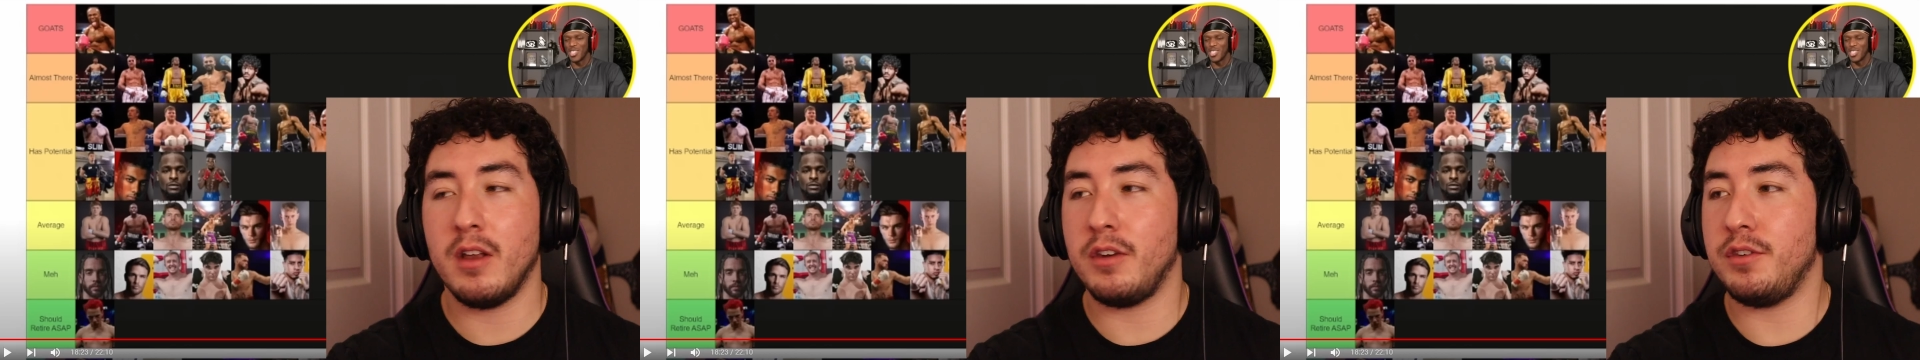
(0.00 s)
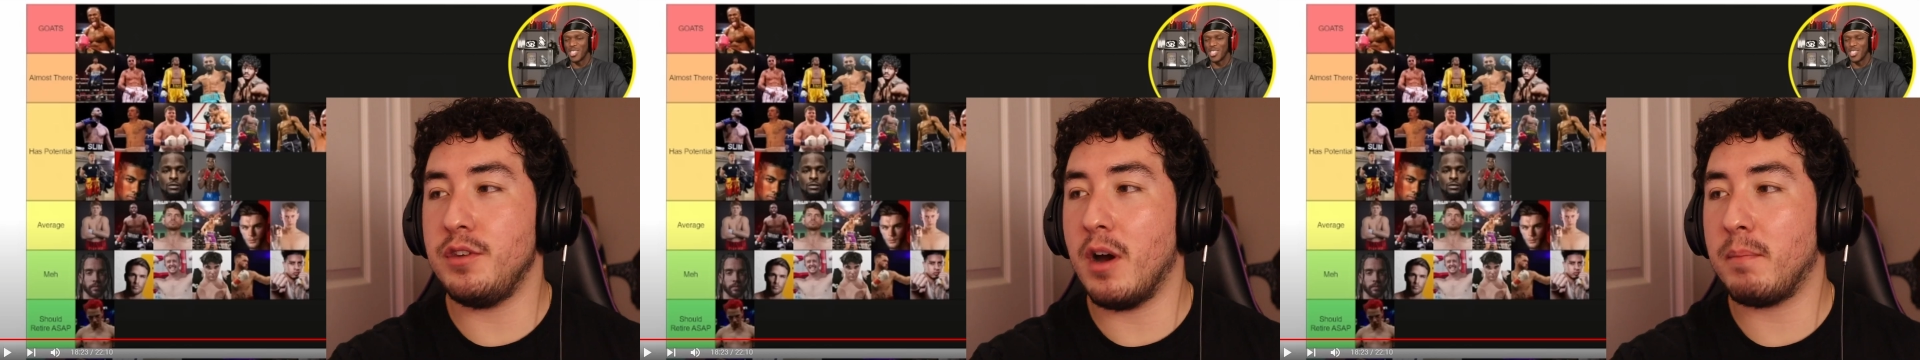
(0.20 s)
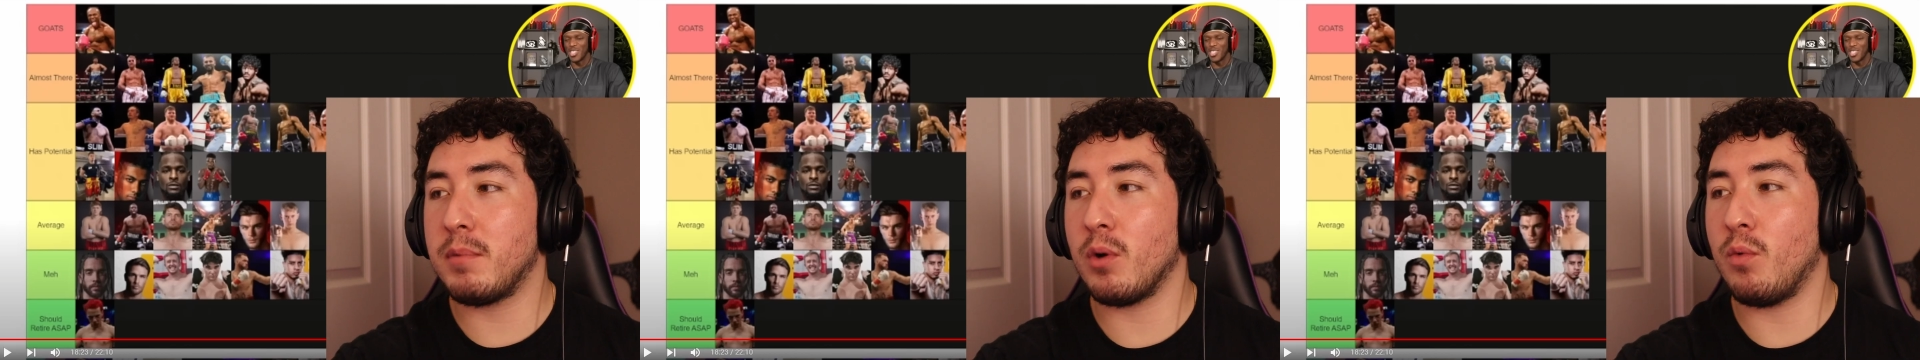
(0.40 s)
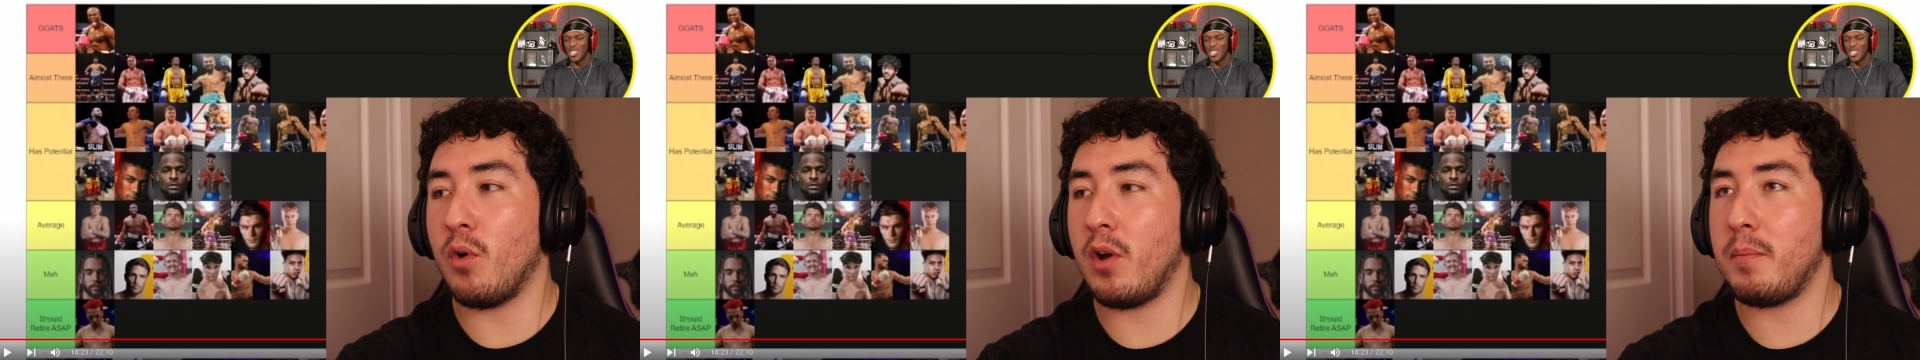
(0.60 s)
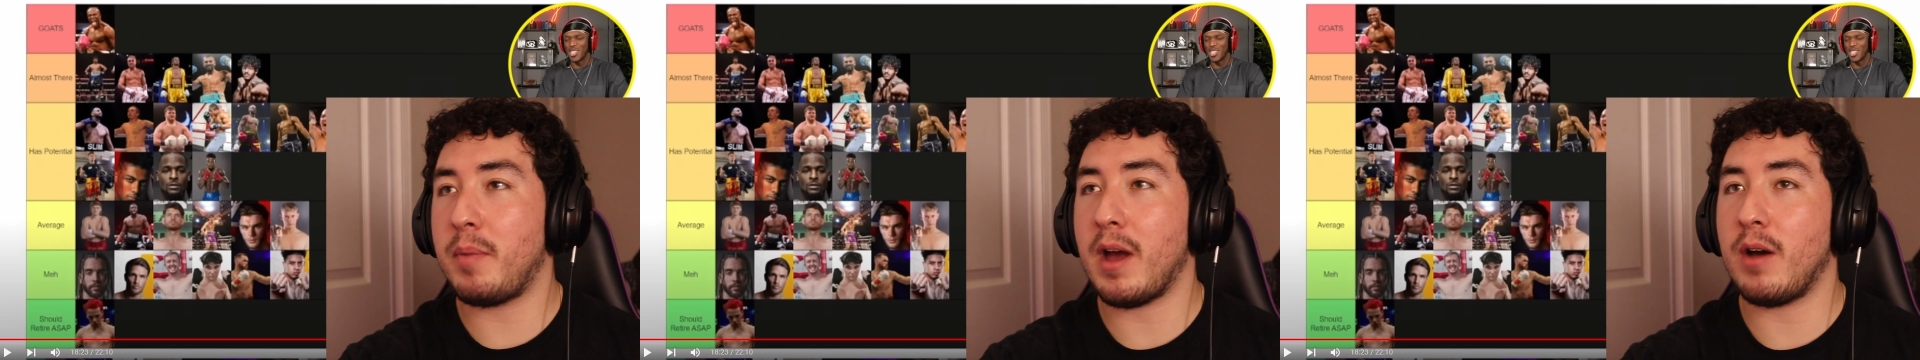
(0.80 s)

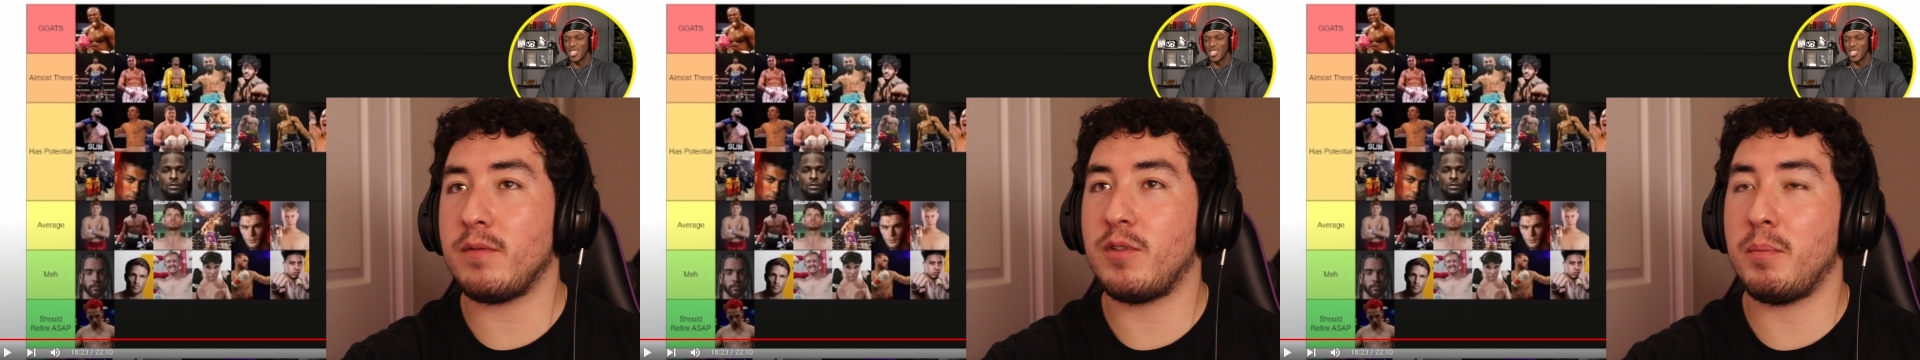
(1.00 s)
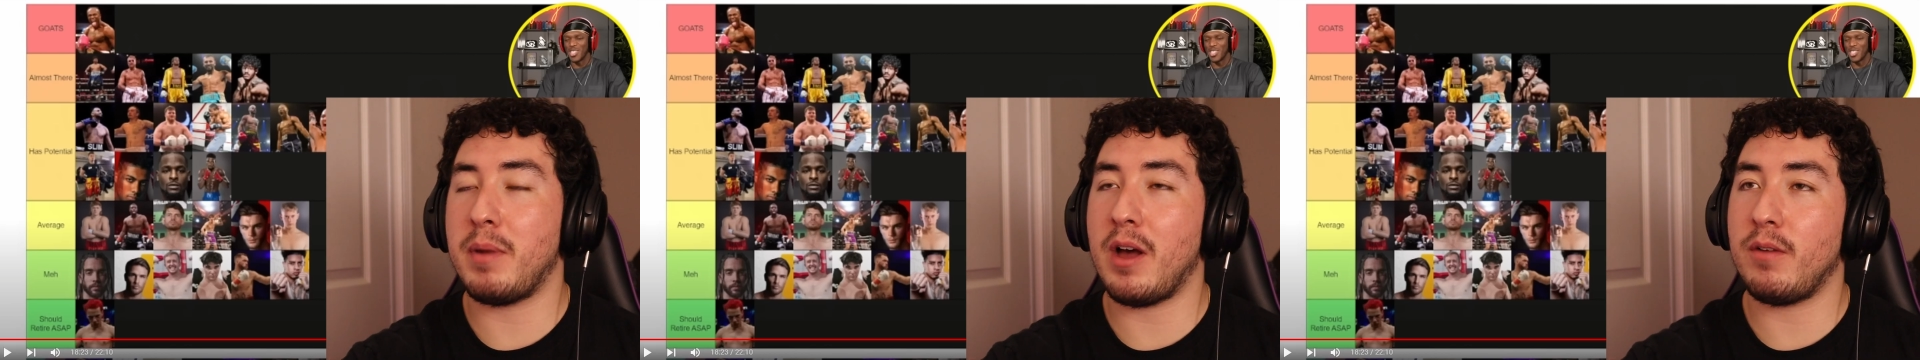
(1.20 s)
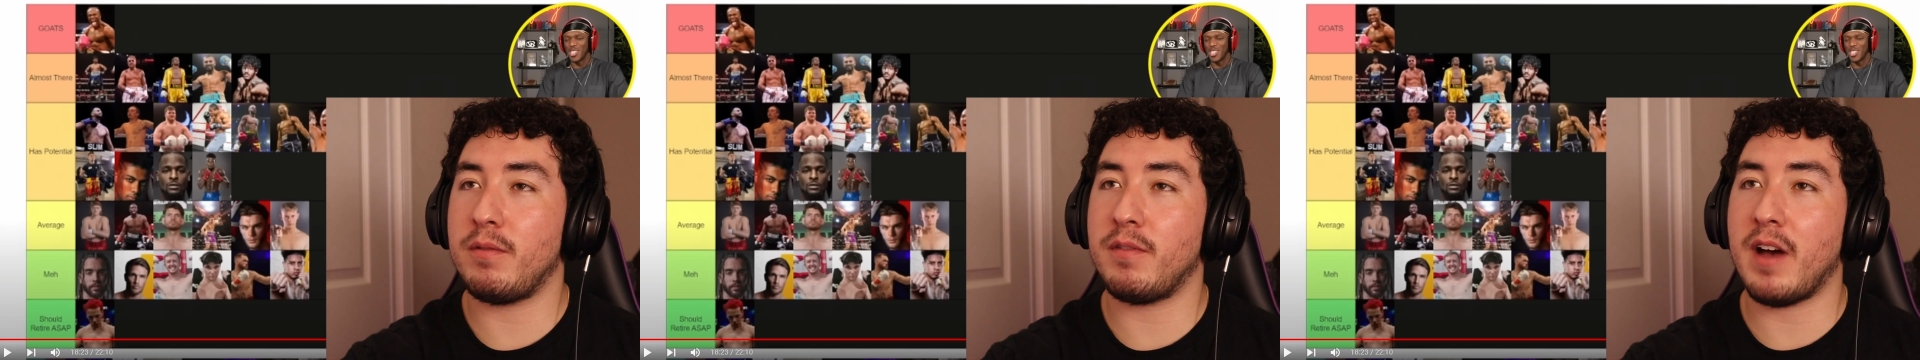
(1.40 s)
#1 pound for pound